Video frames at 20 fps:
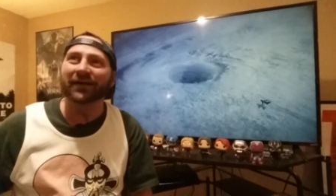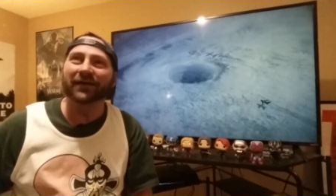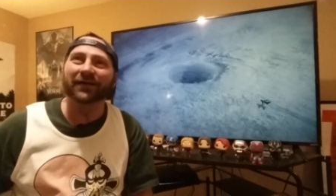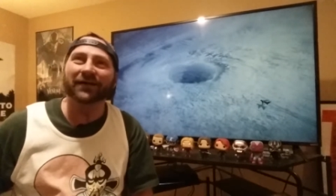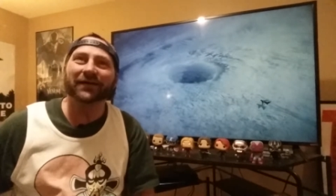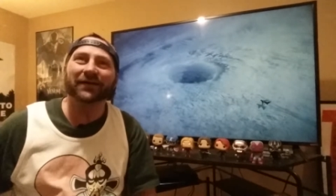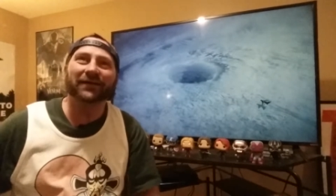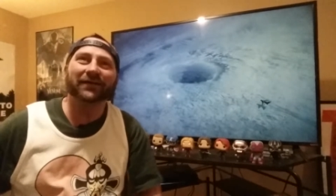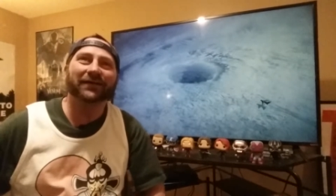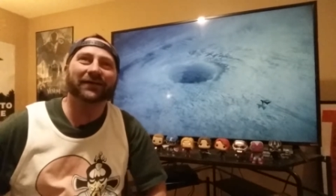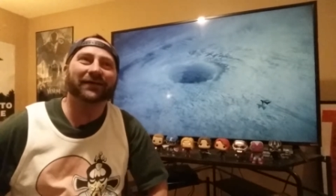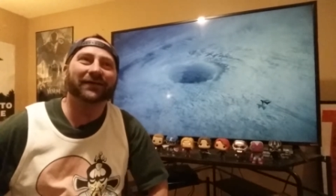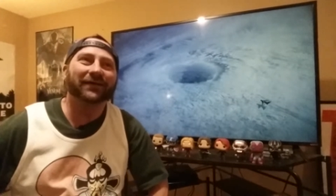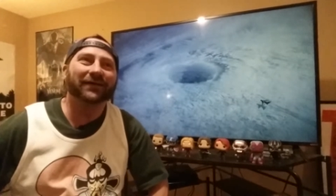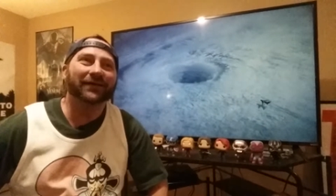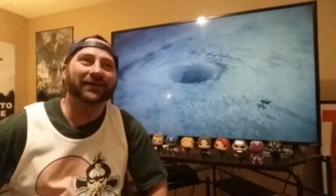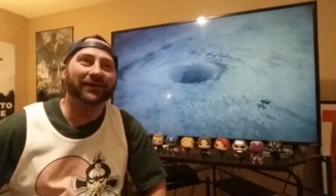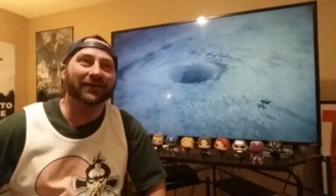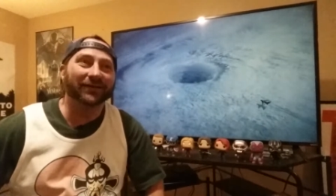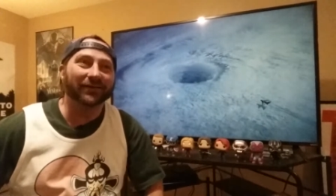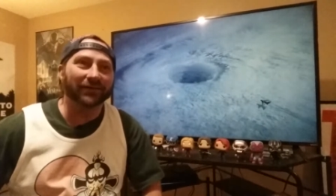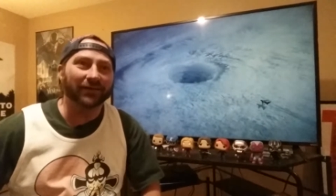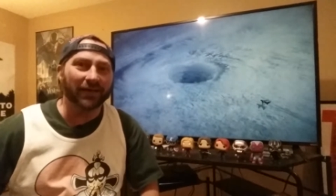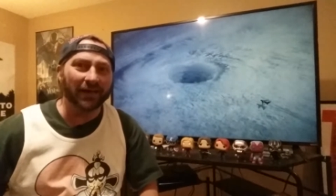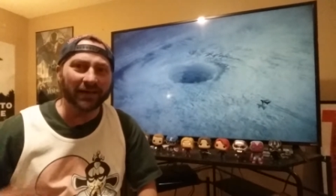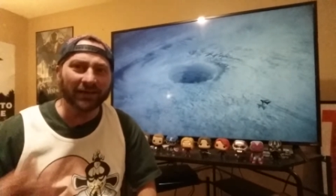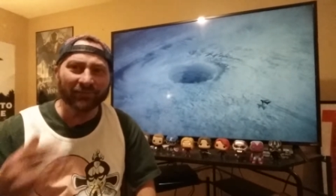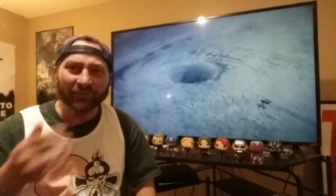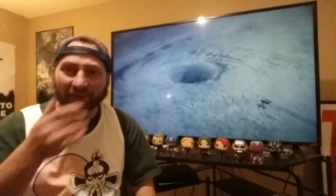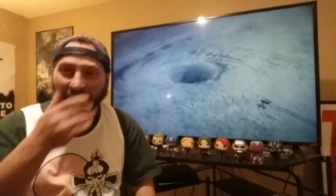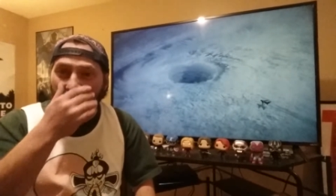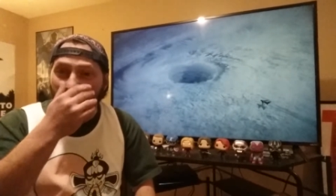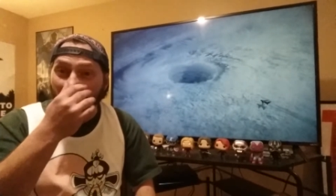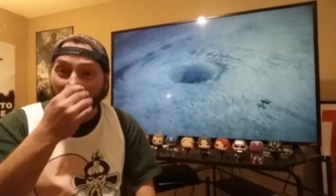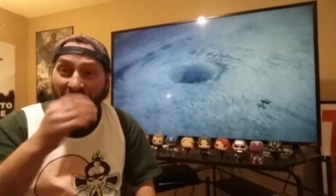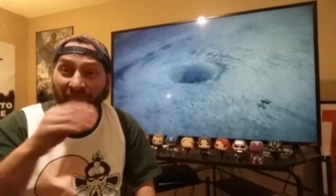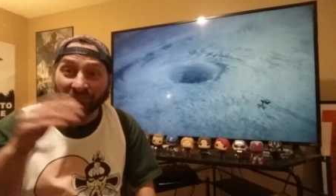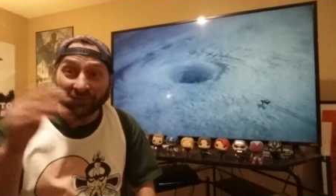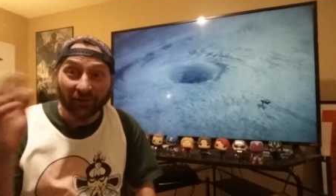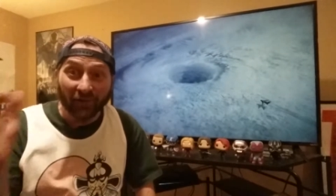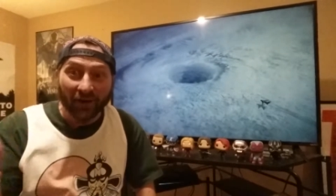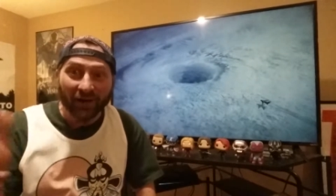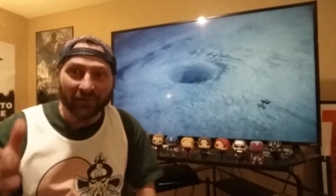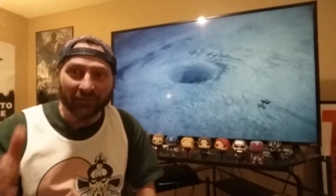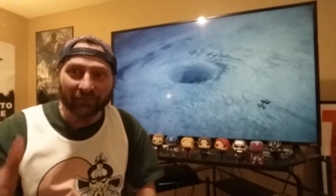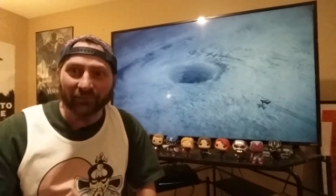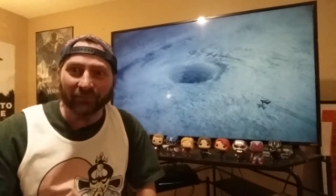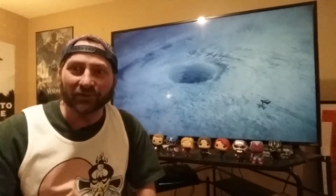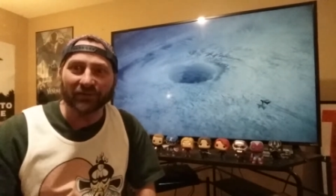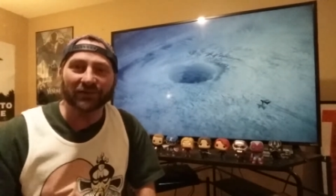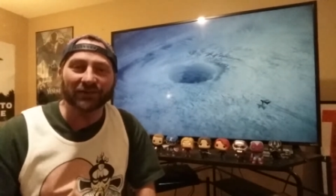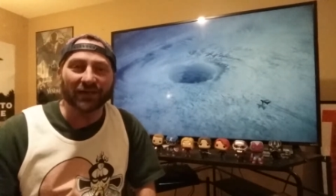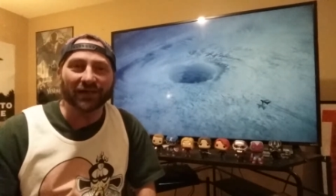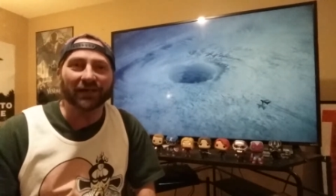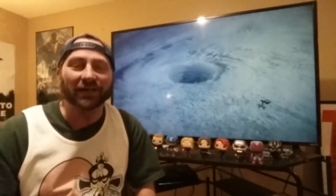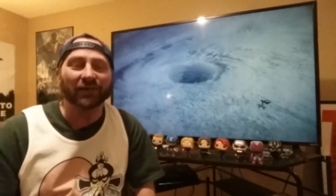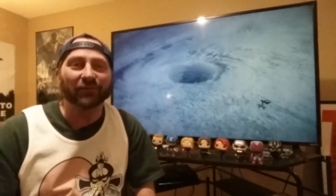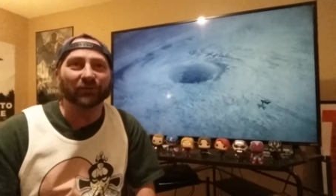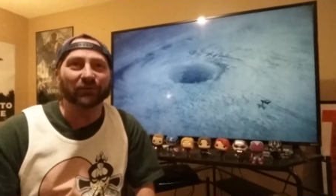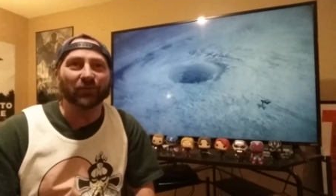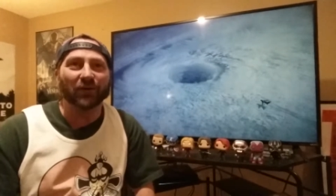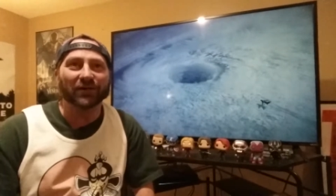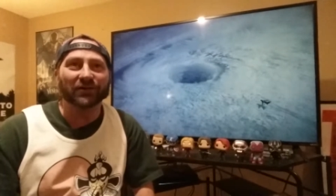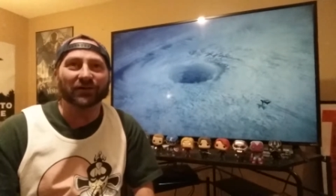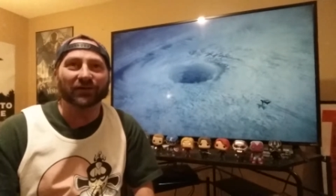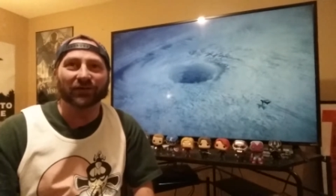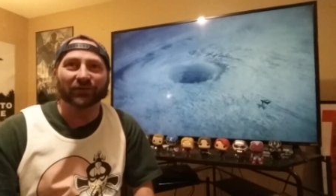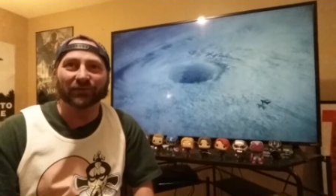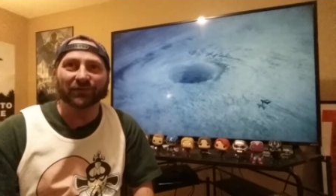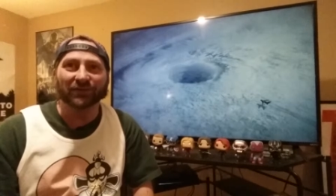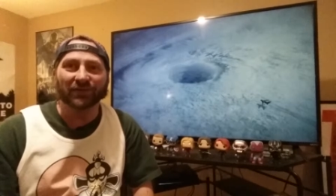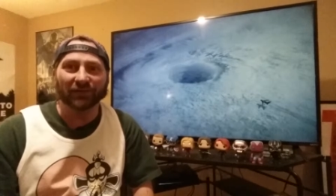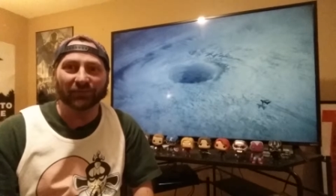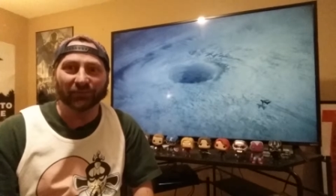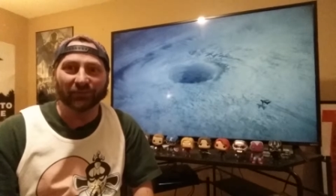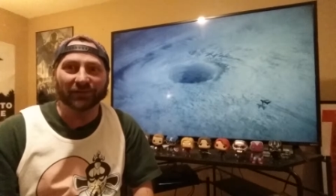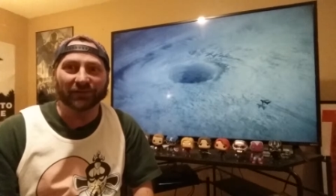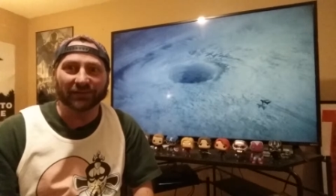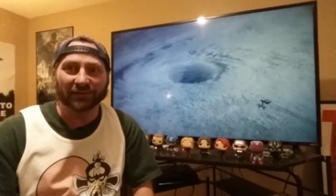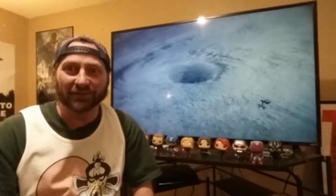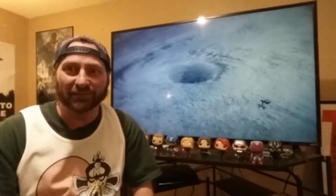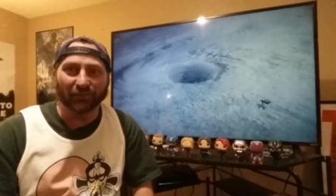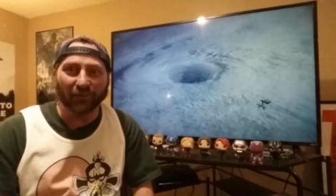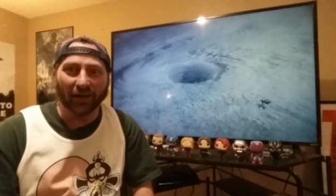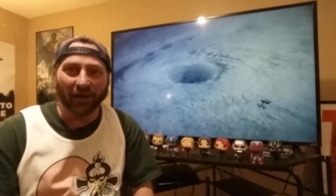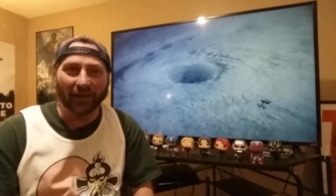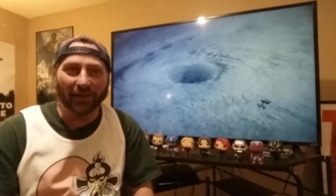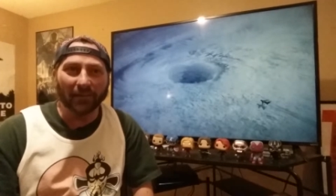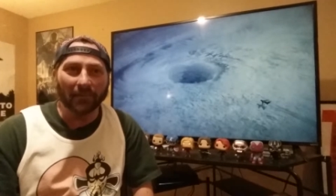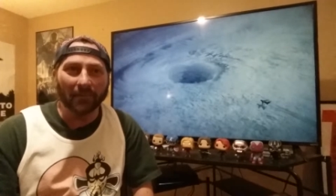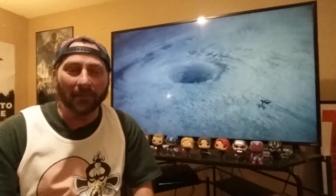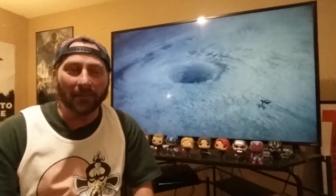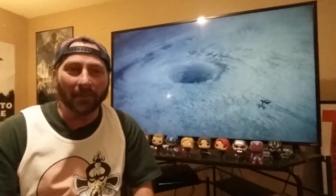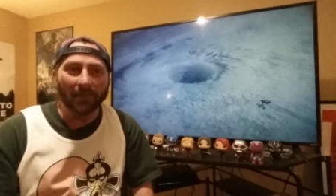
uh, kind of like I thought for a second I was watching 13 Reasons Why